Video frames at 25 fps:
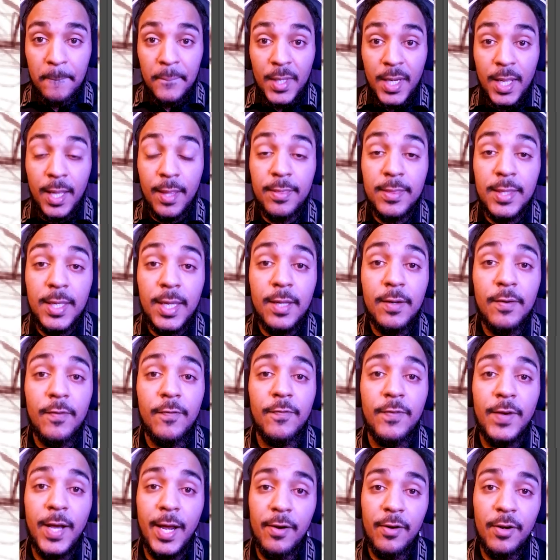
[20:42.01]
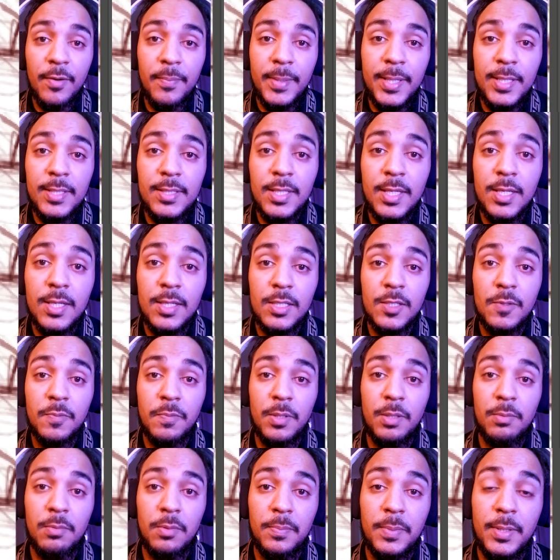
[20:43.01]
And the environment is
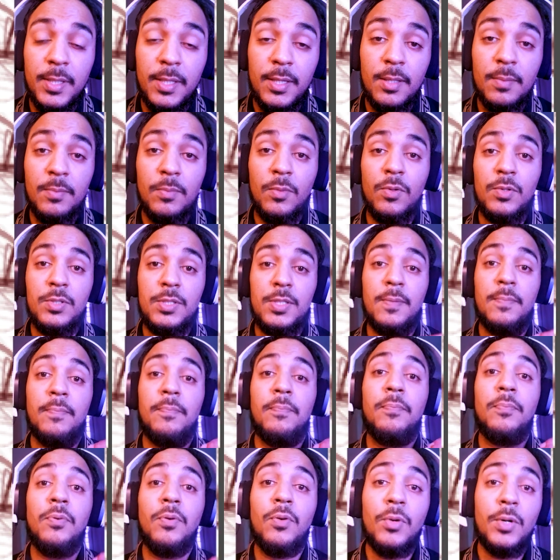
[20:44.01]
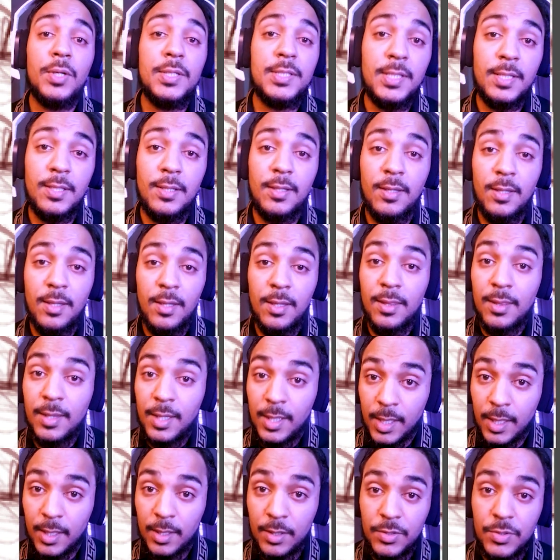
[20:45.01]
probably the most important
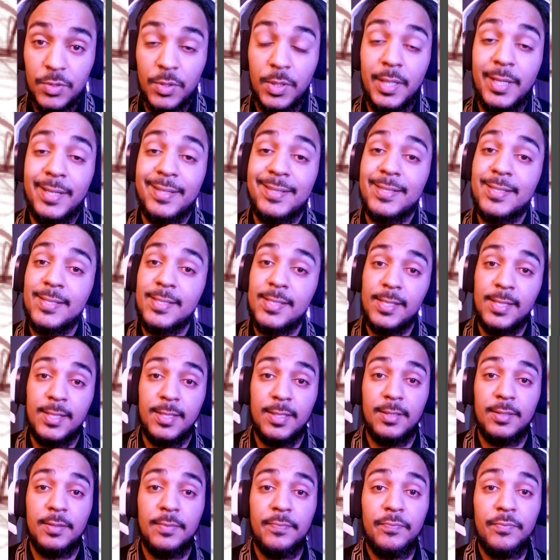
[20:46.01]
thing to consider,